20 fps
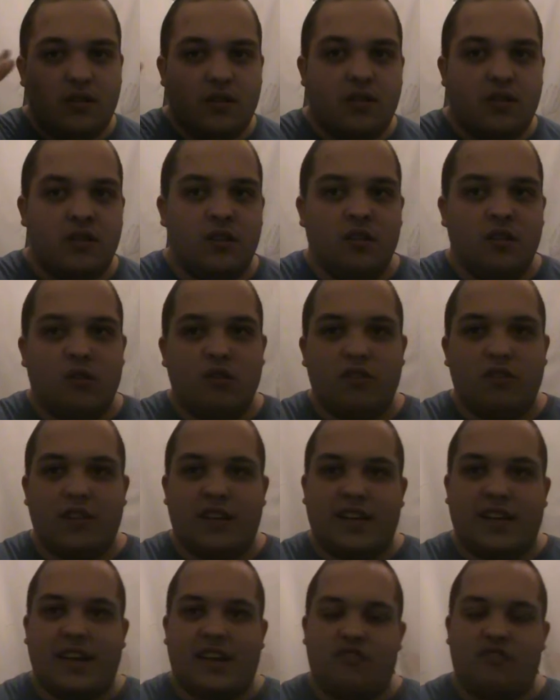the old
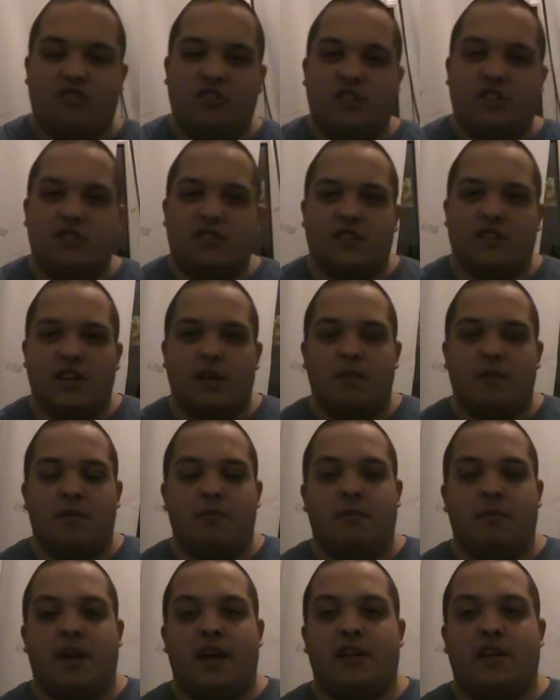Akashi is coming
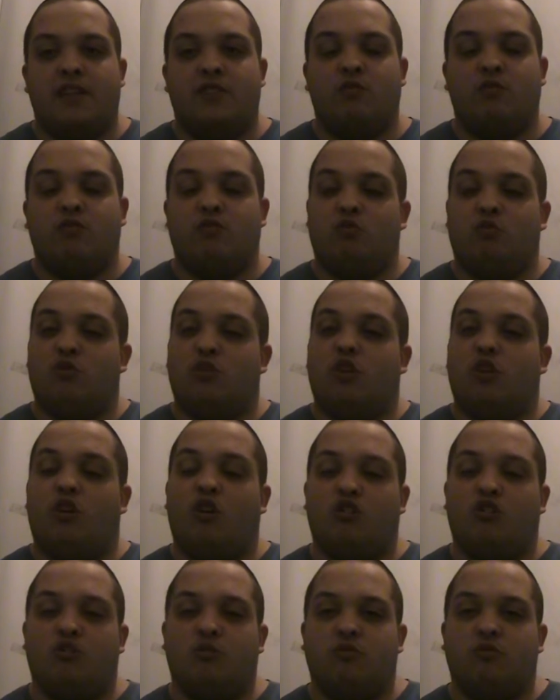back. This was an
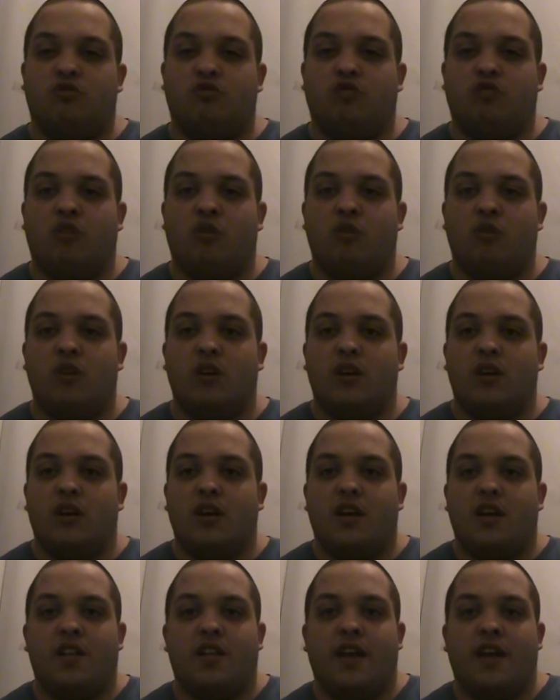awesome show.
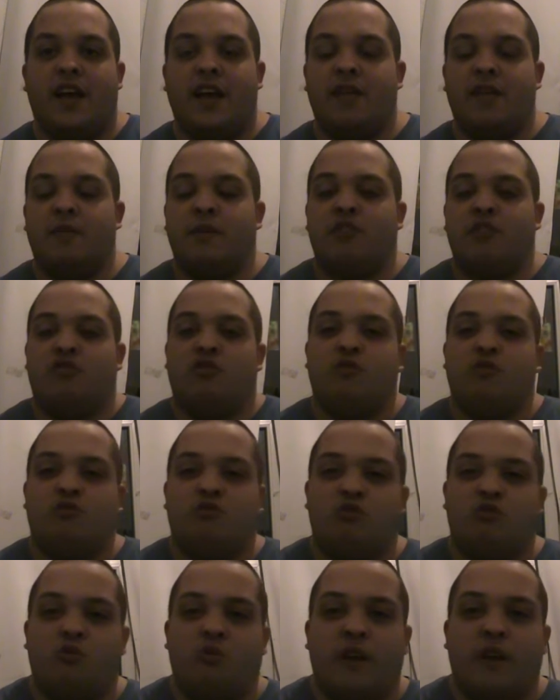The animation
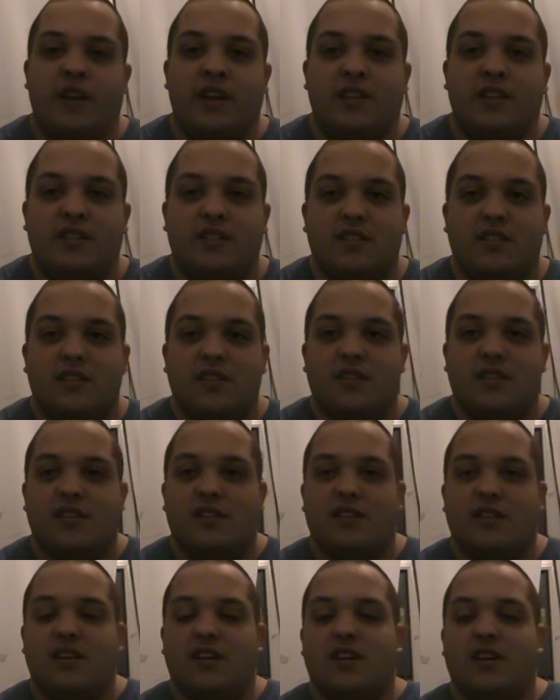was great.
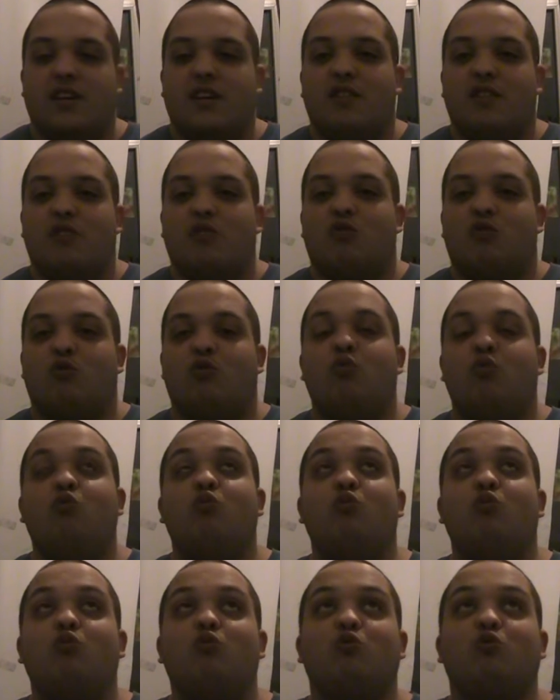
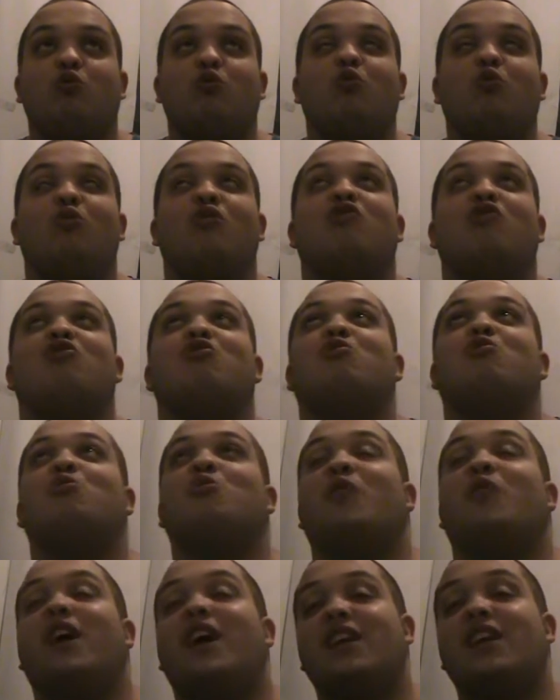Kuroko was
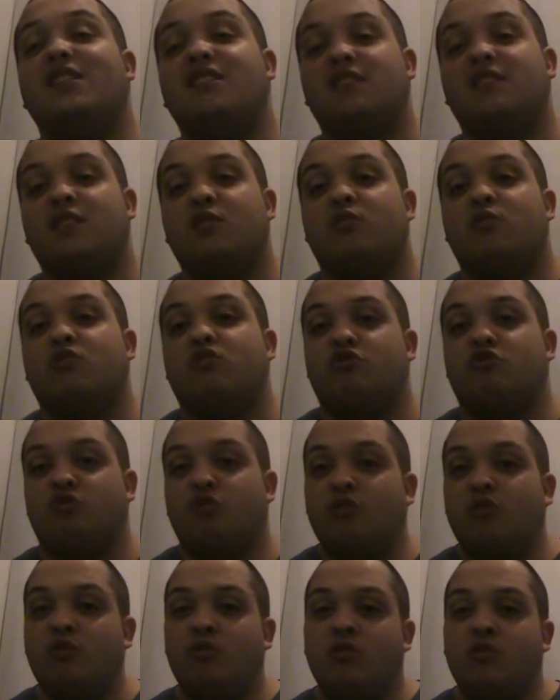great. This was
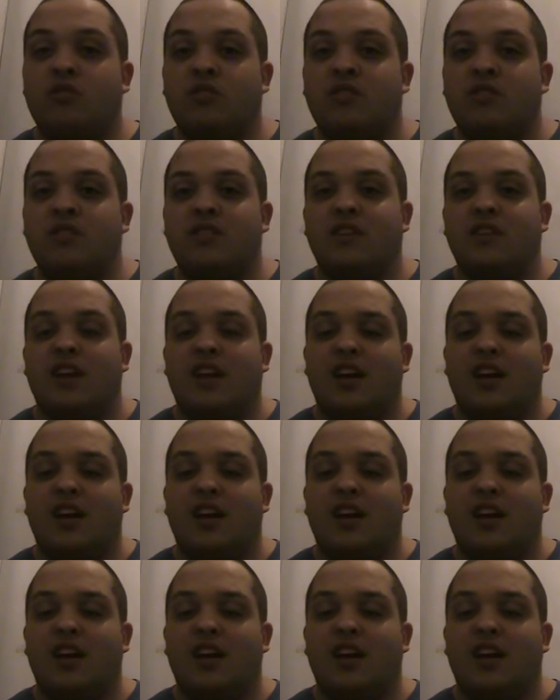so good.